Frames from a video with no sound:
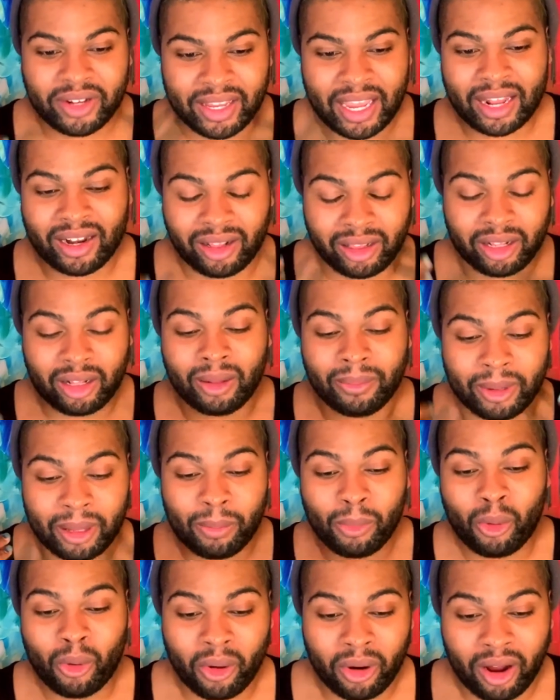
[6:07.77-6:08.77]
to get a little bit
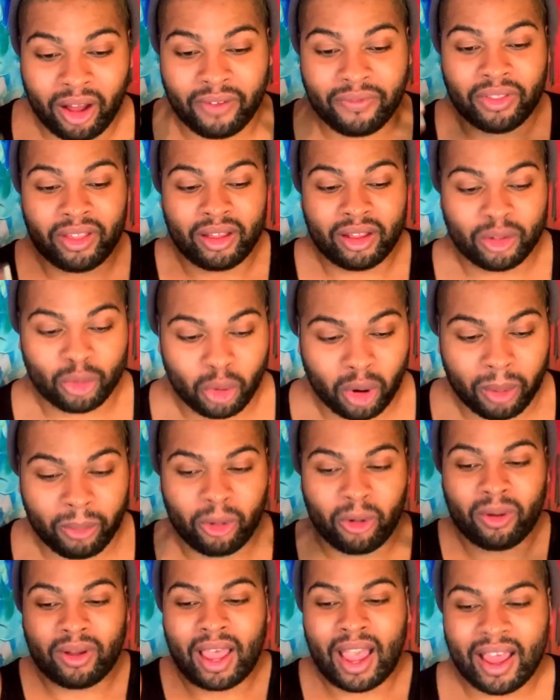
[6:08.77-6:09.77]
more of the
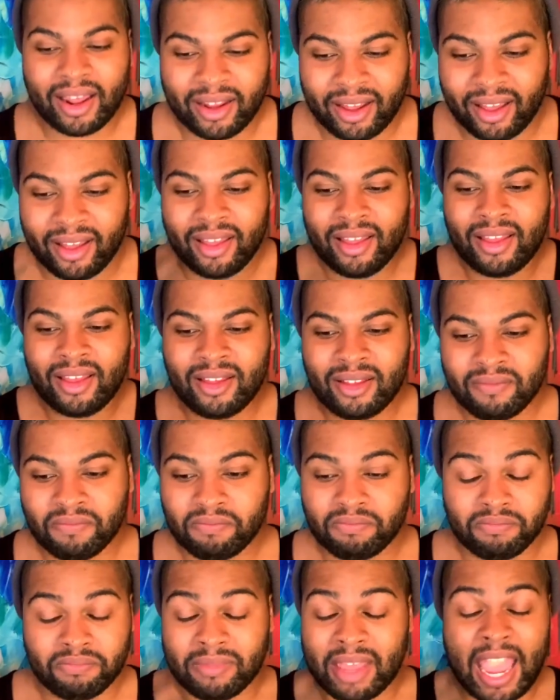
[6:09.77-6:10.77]
normal kind of
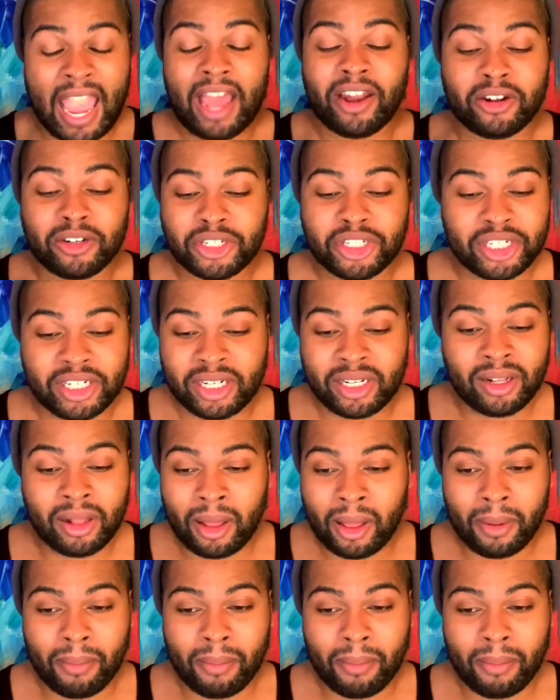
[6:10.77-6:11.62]
energy.